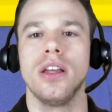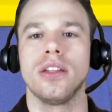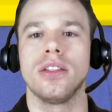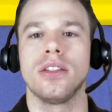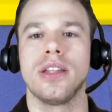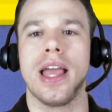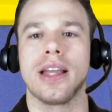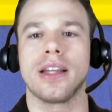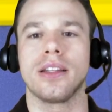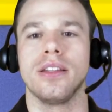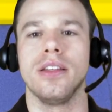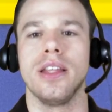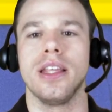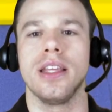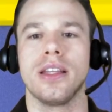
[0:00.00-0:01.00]

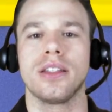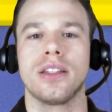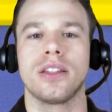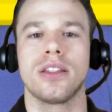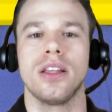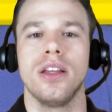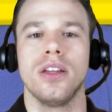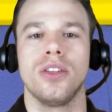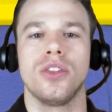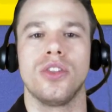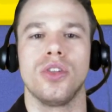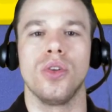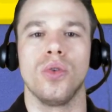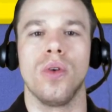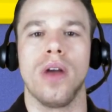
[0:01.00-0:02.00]
techniques
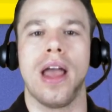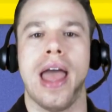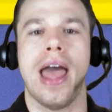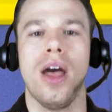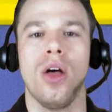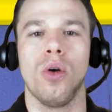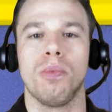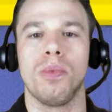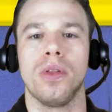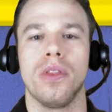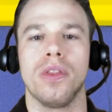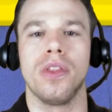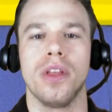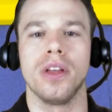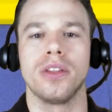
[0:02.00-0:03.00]
to help
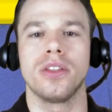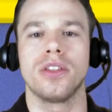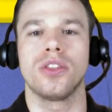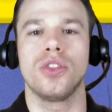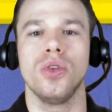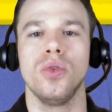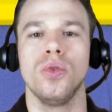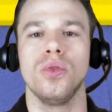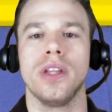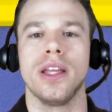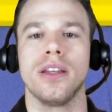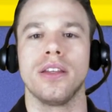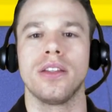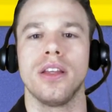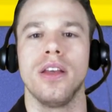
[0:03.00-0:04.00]
the
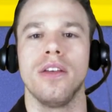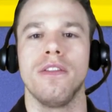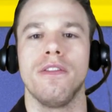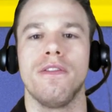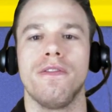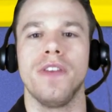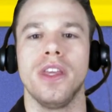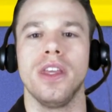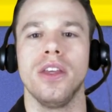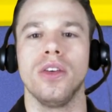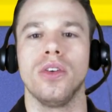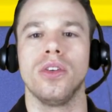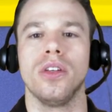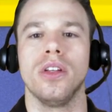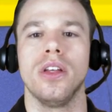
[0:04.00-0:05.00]
student
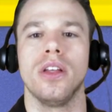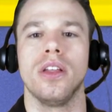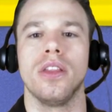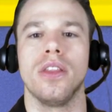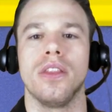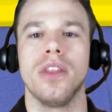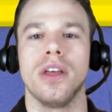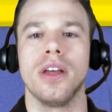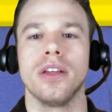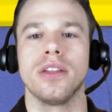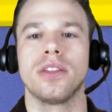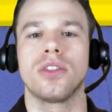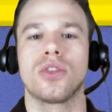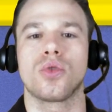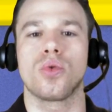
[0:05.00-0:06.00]
feel the
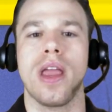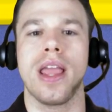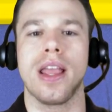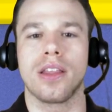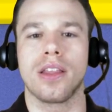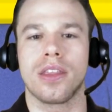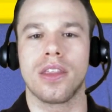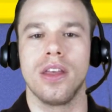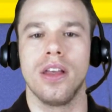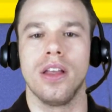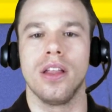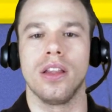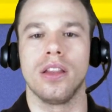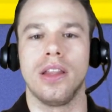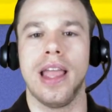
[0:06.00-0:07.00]
strength,
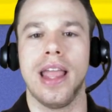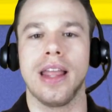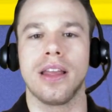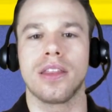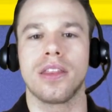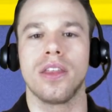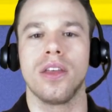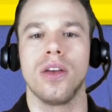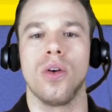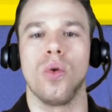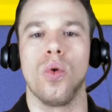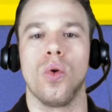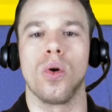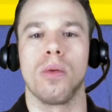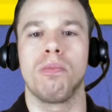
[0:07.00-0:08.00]
length,
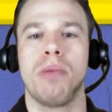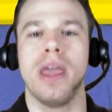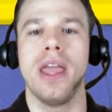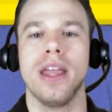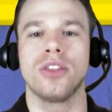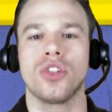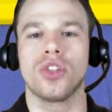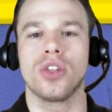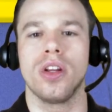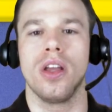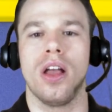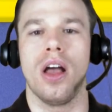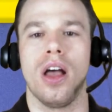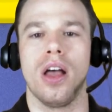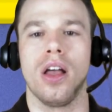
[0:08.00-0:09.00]
or pitch
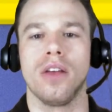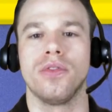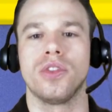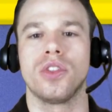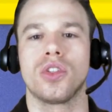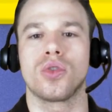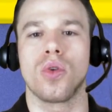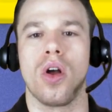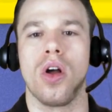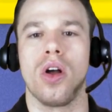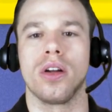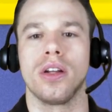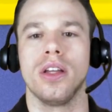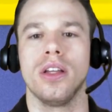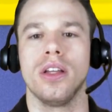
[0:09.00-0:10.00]
of
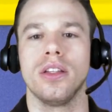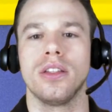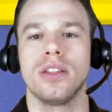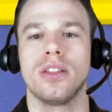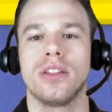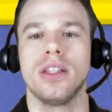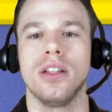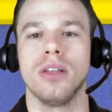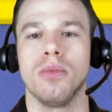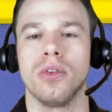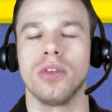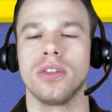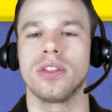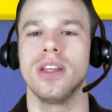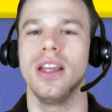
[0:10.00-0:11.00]
strong
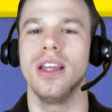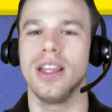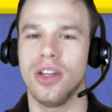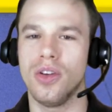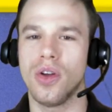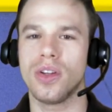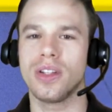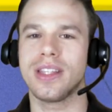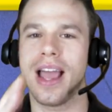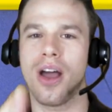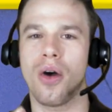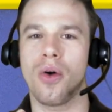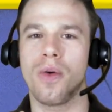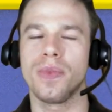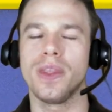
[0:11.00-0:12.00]
syllables. You notice
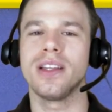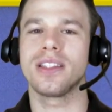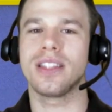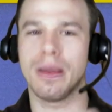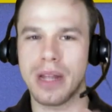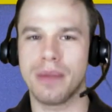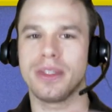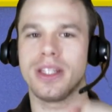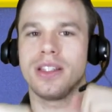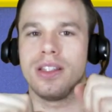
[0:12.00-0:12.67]
how sometimes it's